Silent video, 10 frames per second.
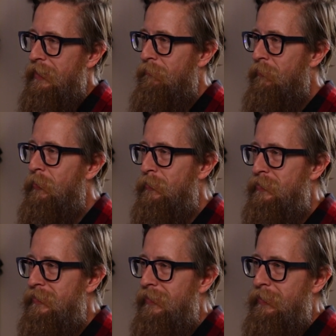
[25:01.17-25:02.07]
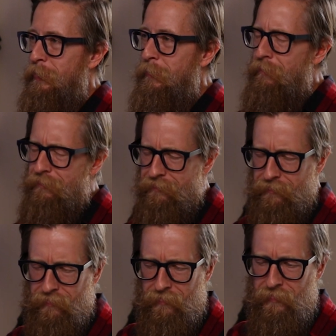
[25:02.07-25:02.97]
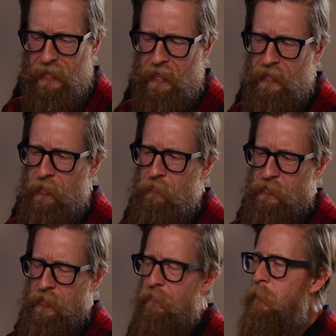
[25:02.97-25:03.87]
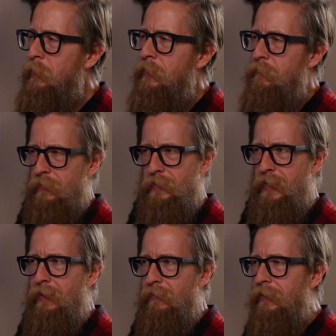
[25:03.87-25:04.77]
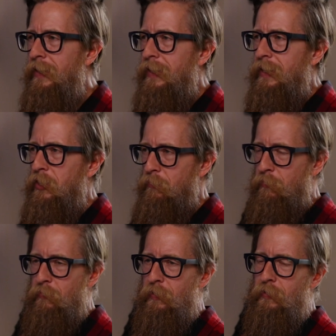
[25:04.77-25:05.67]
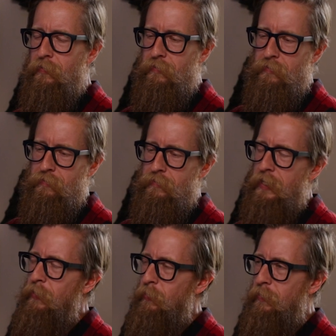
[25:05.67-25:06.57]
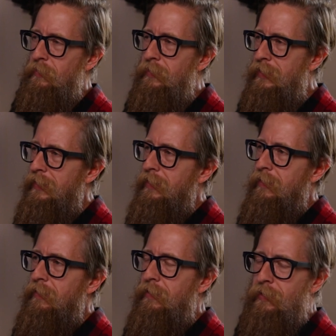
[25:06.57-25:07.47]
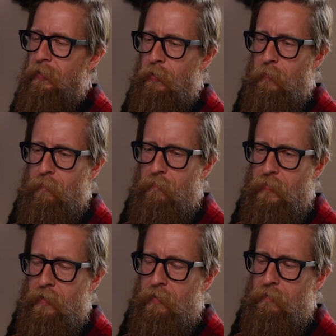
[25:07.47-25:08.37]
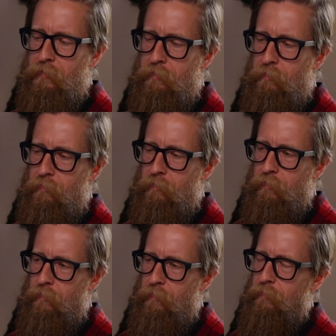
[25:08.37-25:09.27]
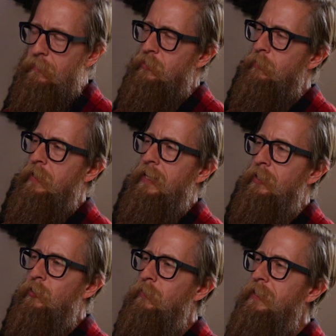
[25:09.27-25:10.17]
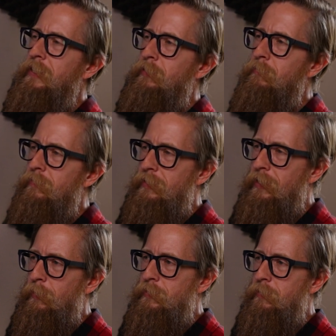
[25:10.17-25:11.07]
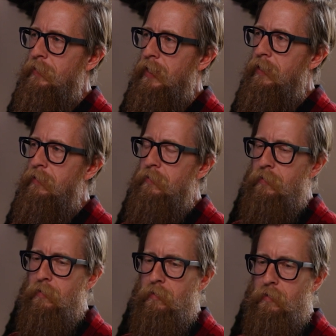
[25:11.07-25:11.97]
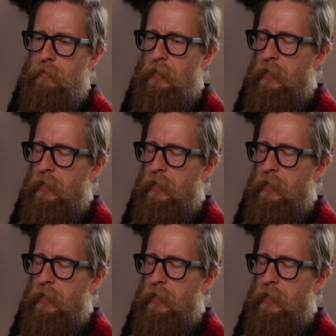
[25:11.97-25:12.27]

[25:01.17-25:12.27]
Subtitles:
at first. And give yourself the benefit of the doubt. If you feel terrible, then it's okay to grieve. It's okay to...